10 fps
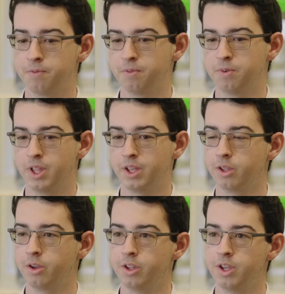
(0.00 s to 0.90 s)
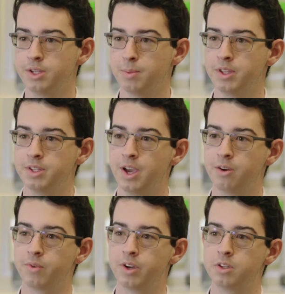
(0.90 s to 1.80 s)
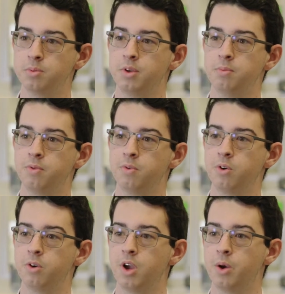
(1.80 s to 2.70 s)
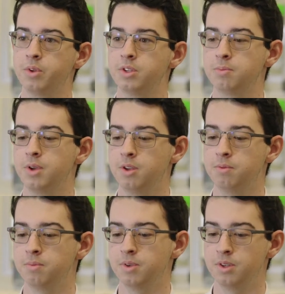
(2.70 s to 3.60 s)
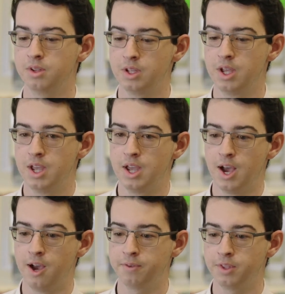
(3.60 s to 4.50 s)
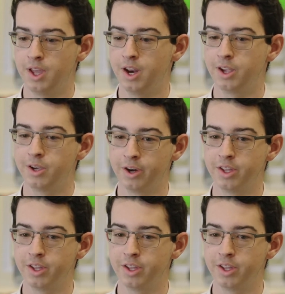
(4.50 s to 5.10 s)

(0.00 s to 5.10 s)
For like a lot of years, my dad read to me before I went to bed, but after that I got